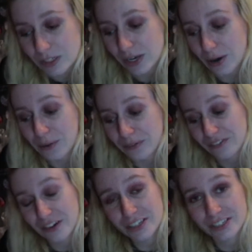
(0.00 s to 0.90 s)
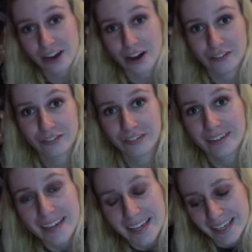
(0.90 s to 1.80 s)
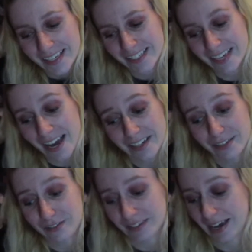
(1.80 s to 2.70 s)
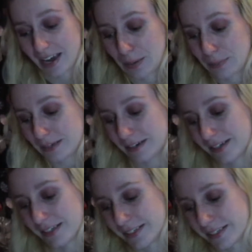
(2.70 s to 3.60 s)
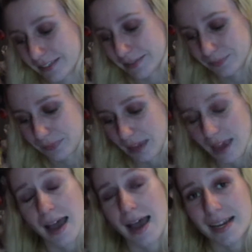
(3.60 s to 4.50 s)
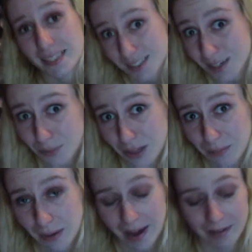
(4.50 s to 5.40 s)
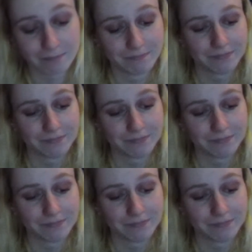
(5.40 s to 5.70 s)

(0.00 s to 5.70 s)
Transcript: So first off, it's kind of sad because I did something bad.